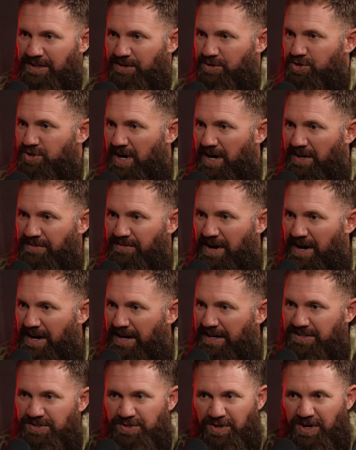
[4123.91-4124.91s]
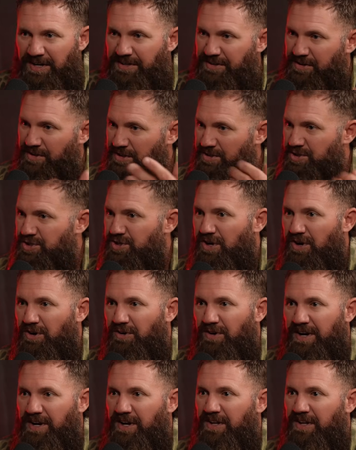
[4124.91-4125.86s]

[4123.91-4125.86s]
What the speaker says: Sean Ryan's or on your show, right?